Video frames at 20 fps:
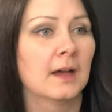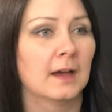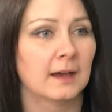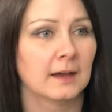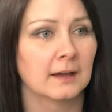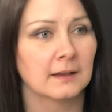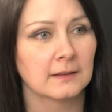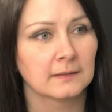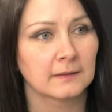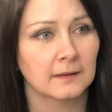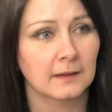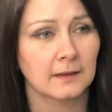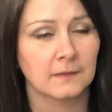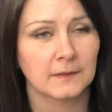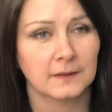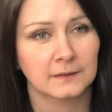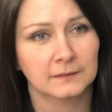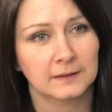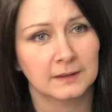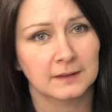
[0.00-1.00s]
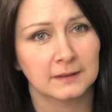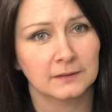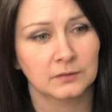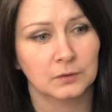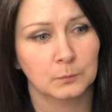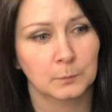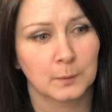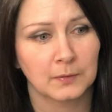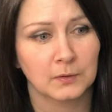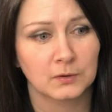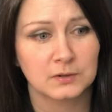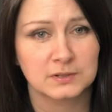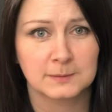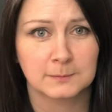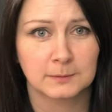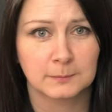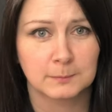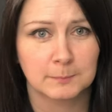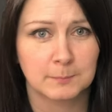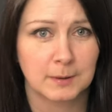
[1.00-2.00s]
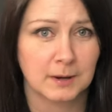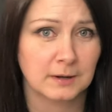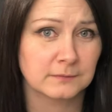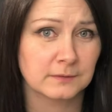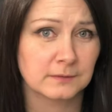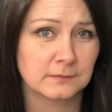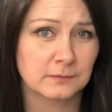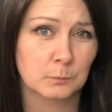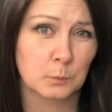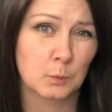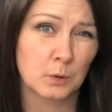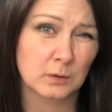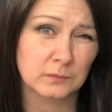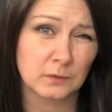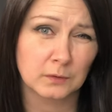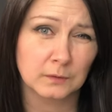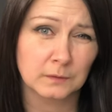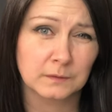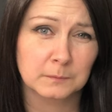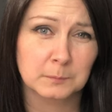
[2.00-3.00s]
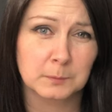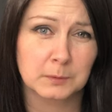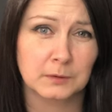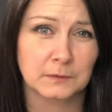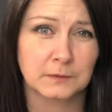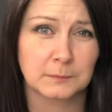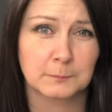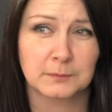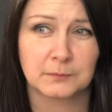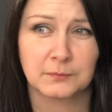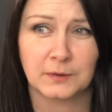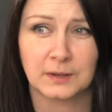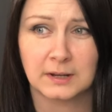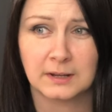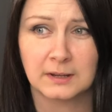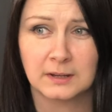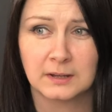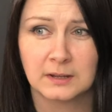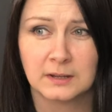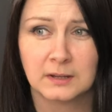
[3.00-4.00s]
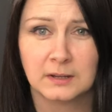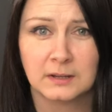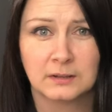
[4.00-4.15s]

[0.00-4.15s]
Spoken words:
And in this case, the weather seemed to be perfect for waterfalls because it was very